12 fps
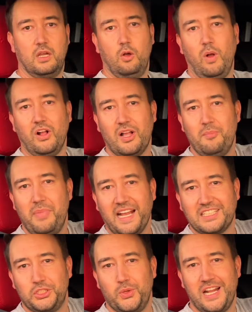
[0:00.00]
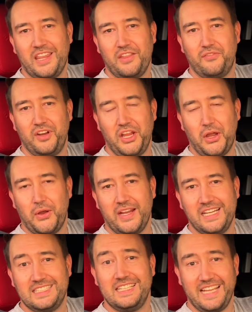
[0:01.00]
Welcome back to another video, and
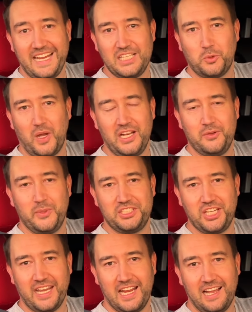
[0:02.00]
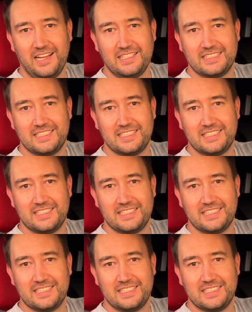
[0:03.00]
in today's one we're checking out